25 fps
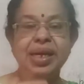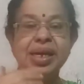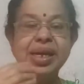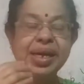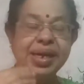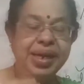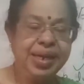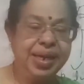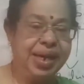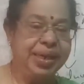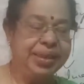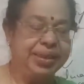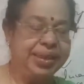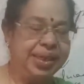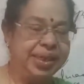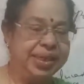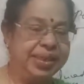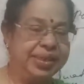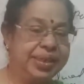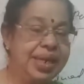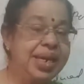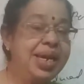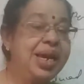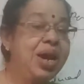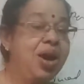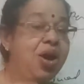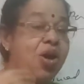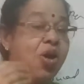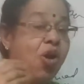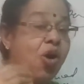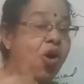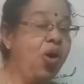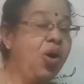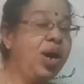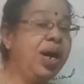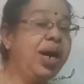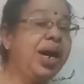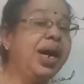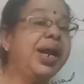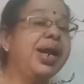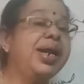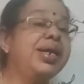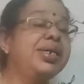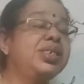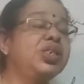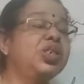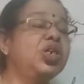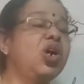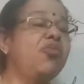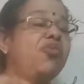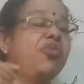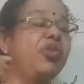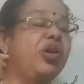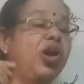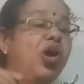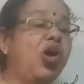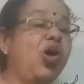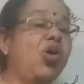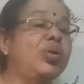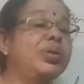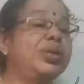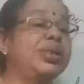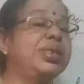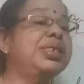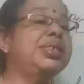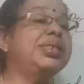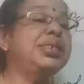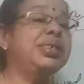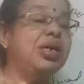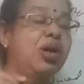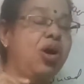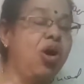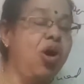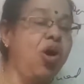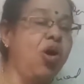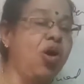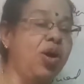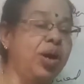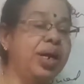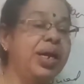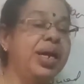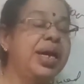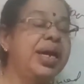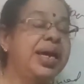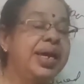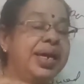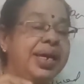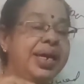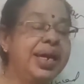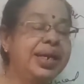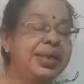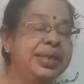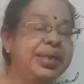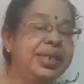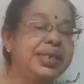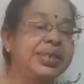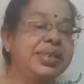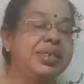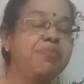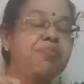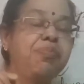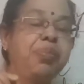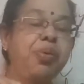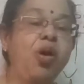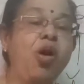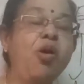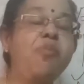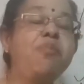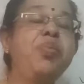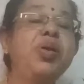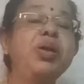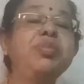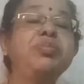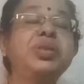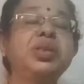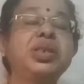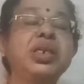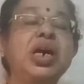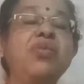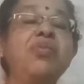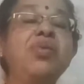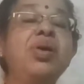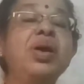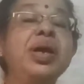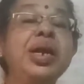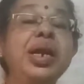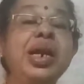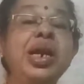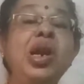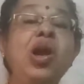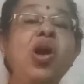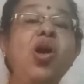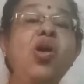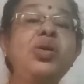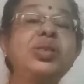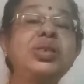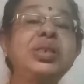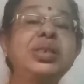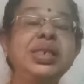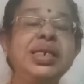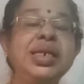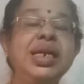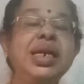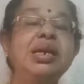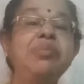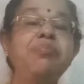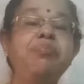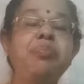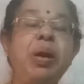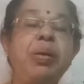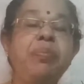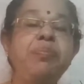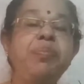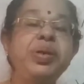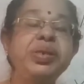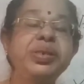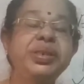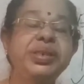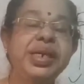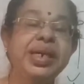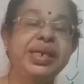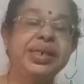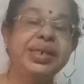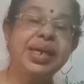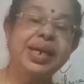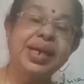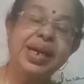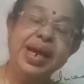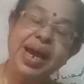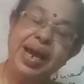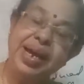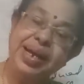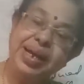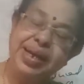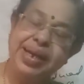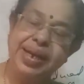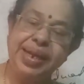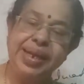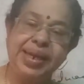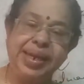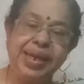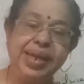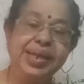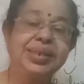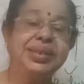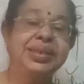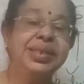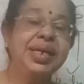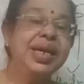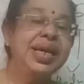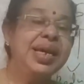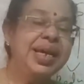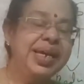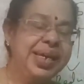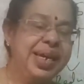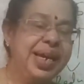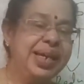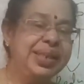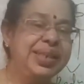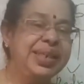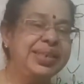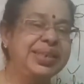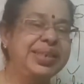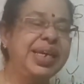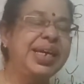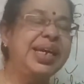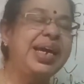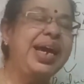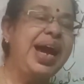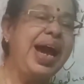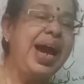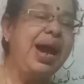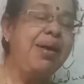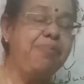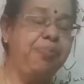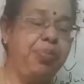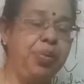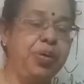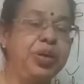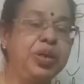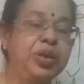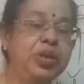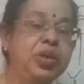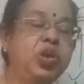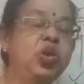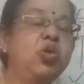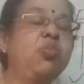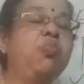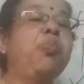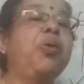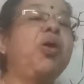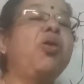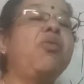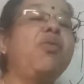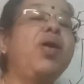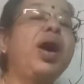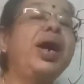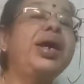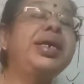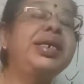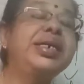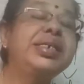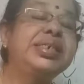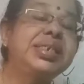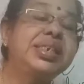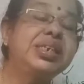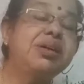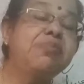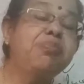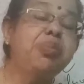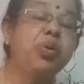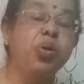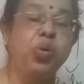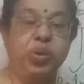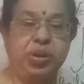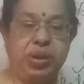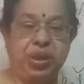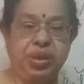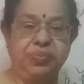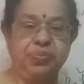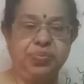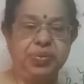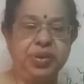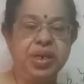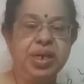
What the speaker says: Here there is a occurrence of losses, or here there is a problems of loss in public sector undertakings. Here there is a gap to provide its support.